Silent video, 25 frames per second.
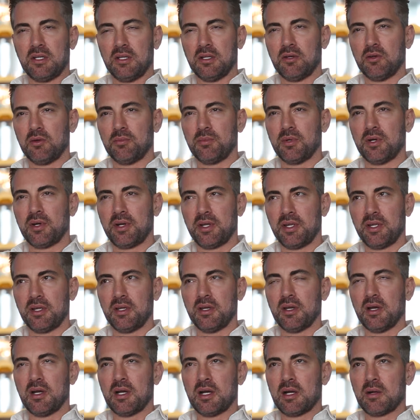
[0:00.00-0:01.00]
lower body,
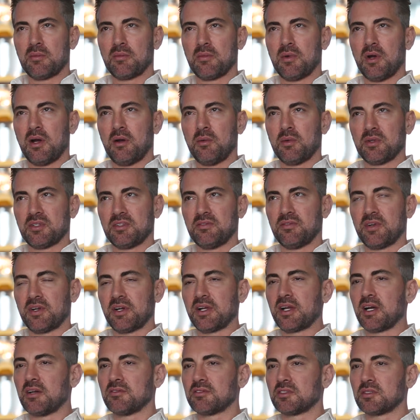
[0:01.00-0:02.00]
I wasn't
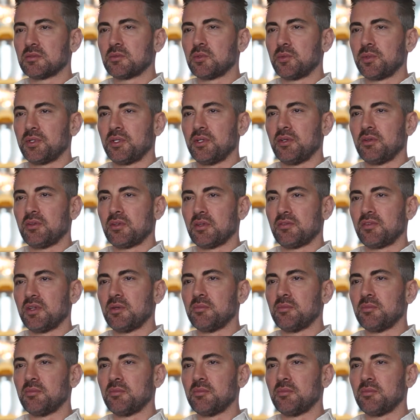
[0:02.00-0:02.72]
very comfortable with the use of